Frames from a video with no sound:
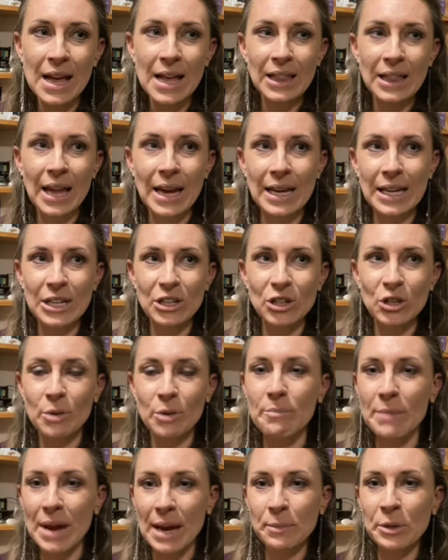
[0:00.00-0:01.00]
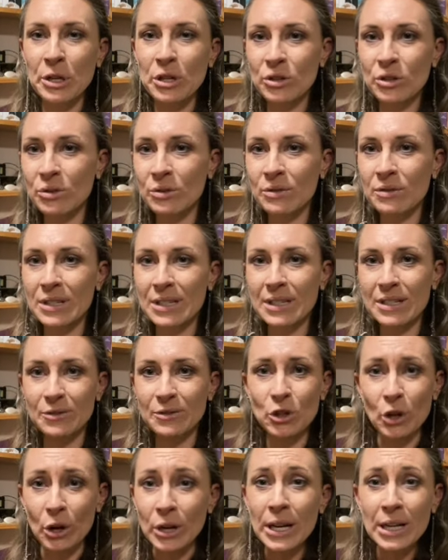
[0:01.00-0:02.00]
like, maybe you
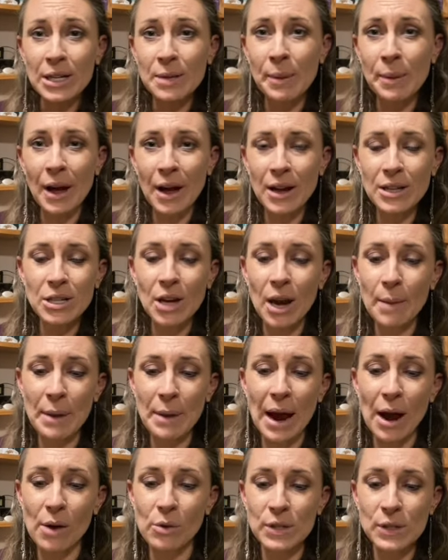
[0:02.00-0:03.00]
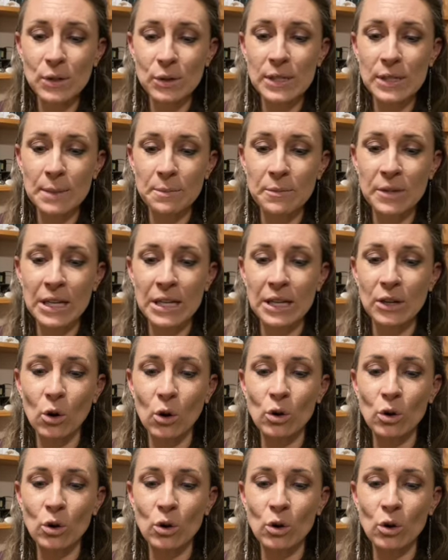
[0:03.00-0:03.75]
go down to part-time hours or something,